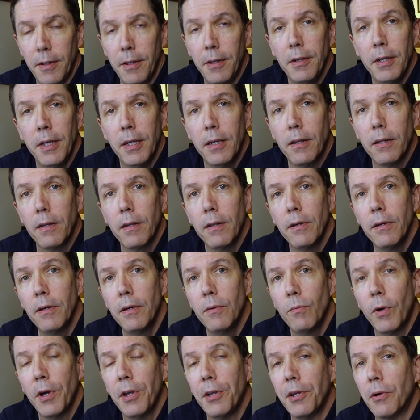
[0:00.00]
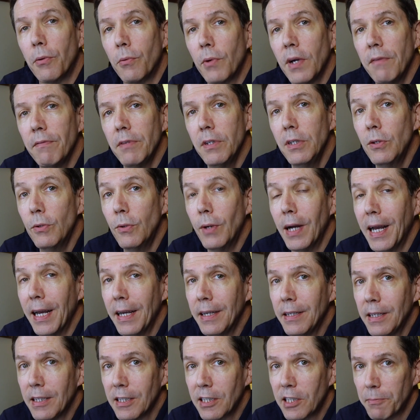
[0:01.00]
You need to learn what your revenue
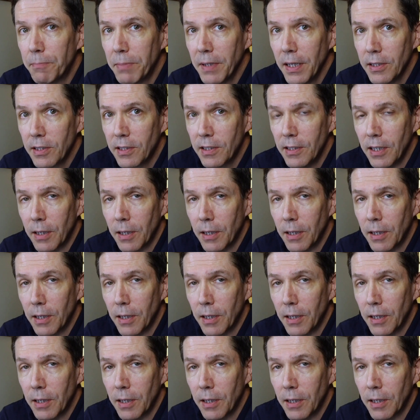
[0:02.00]
and expense